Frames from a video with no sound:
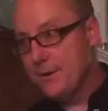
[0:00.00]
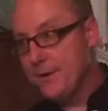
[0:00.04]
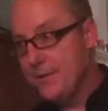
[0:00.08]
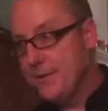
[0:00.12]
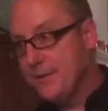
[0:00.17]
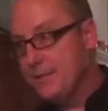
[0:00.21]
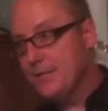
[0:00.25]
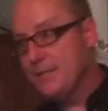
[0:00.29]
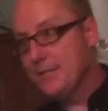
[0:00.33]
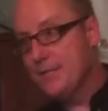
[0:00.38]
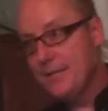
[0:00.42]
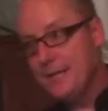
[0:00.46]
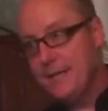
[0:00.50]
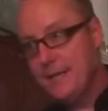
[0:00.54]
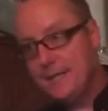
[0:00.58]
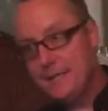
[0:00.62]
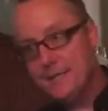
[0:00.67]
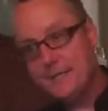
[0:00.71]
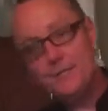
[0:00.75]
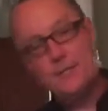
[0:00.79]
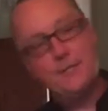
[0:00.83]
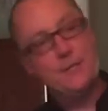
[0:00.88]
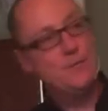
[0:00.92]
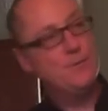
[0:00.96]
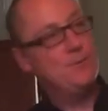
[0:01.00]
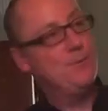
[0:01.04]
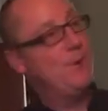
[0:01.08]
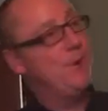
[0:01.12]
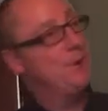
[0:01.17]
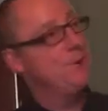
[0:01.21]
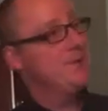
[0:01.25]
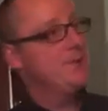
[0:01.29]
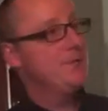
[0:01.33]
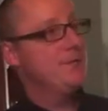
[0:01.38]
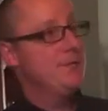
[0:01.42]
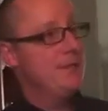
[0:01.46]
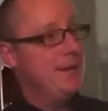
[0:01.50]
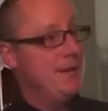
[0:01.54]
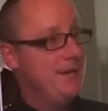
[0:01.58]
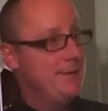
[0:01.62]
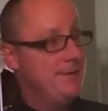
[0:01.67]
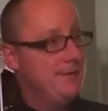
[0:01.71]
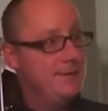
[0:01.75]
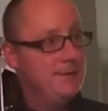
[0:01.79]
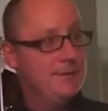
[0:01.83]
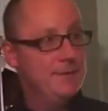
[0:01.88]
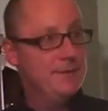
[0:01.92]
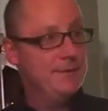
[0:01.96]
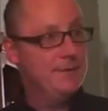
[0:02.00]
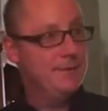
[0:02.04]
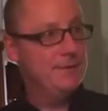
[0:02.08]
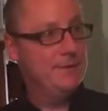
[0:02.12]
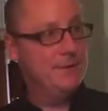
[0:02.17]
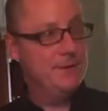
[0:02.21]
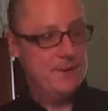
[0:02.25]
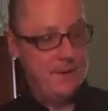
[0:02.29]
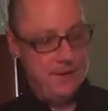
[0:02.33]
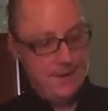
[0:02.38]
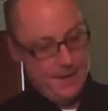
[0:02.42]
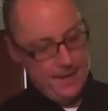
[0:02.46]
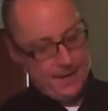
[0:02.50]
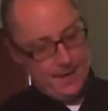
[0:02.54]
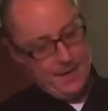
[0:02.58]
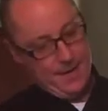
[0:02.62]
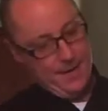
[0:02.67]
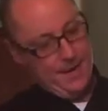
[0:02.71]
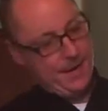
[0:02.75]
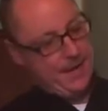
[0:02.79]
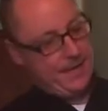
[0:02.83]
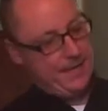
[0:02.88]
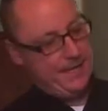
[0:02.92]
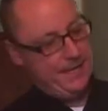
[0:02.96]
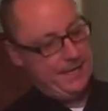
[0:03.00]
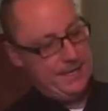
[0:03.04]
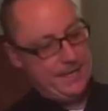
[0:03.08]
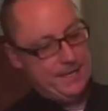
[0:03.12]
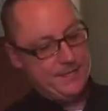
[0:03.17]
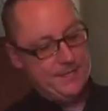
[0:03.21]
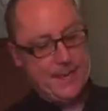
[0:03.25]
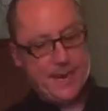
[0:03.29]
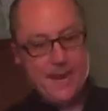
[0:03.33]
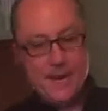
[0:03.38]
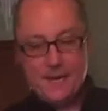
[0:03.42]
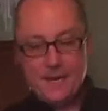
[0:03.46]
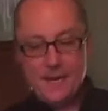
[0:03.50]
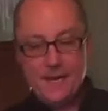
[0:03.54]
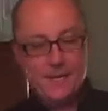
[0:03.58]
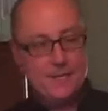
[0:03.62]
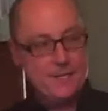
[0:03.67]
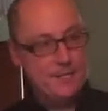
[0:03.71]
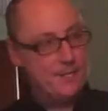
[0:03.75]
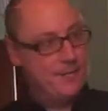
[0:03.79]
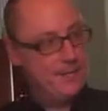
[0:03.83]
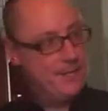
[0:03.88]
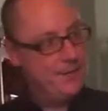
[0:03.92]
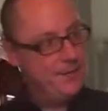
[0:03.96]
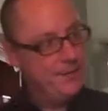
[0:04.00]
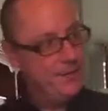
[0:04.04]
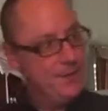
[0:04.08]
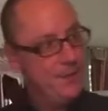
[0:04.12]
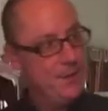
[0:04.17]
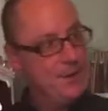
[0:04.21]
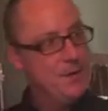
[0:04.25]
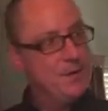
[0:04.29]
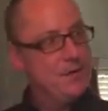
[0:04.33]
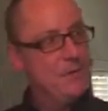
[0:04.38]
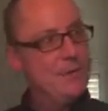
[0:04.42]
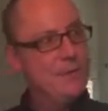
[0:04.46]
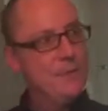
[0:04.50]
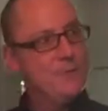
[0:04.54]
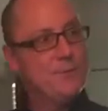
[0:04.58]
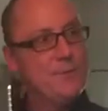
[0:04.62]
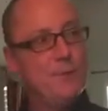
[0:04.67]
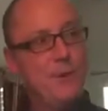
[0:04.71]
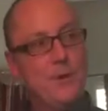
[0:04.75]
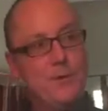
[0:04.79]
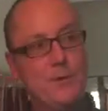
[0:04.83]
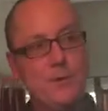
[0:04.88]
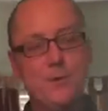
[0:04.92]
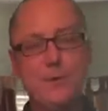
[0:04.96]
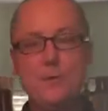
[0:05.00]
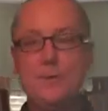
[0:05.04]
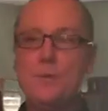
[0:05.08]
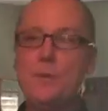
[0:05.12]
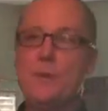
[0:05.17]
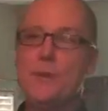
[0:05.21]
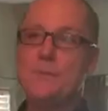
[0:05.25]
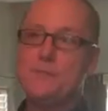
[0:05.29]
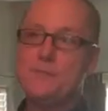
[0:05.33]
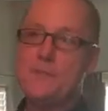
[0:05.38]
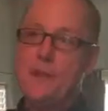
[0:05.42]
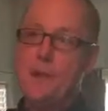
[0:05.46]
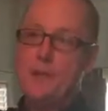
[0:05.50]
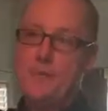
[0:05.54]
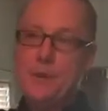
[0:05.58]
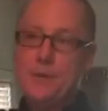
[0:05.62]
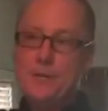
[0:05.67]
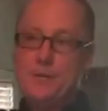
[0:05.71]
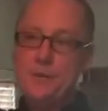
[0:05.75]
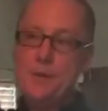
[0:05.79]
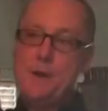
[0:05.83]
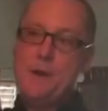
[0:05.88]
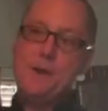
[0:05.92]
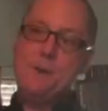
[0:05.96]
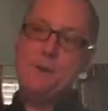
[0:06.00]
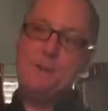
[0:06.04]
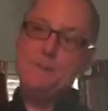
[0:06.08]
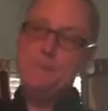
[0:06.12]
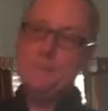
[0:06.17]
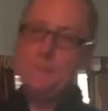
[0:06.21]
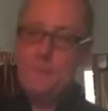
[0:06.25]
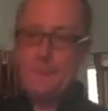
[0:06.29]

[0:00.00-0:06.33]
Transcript: is it's dishwasher safe. It cleans out easily, throw it in the dishwasher. Who loves that? Raise your hand.